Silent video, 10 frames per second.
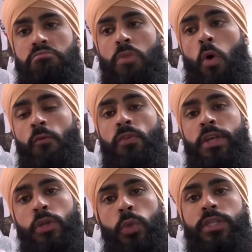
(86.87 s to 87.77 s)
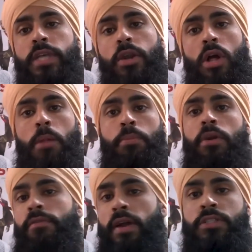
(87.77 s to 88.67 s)
Hopefully you do decide to help your
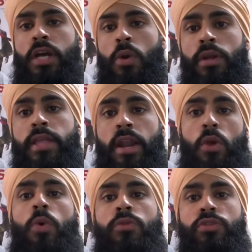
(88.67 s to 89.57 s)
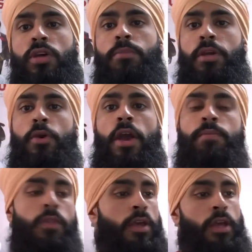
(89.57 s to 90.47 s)
friends out, right, that are going through something. Okay,
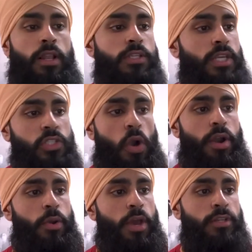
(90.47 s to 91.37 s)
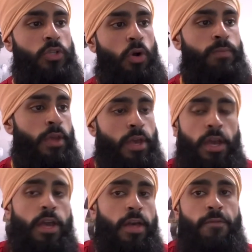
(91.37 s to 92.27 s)
let's get started. Okay, so
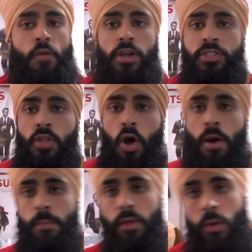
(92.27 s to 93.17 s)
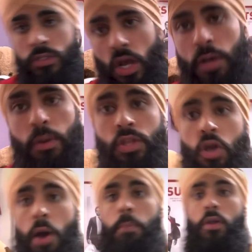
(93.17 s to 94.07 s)
first I want to talk about the
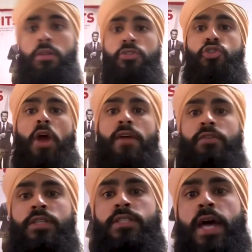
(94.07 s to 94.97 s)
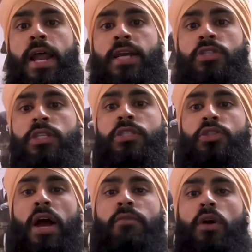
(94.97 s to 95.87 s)
couple drivers that actually
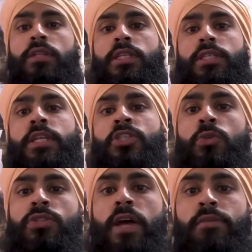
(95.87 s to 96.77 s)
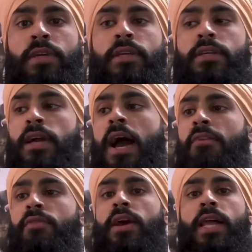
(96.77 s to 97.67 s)
drive all these issues that we
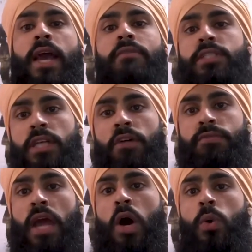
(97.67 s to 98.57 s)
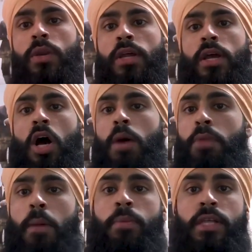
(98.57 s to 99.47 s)
have, right? Like having self-doubt,
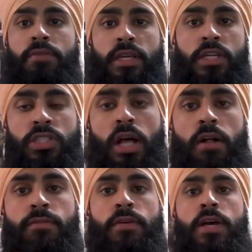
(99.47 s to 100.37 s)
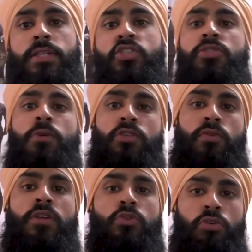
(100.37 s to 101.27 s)
not believing in yourself just because we're
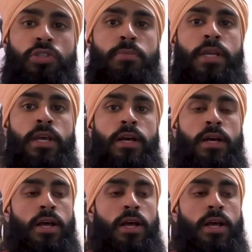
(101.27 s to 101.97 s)
on social media.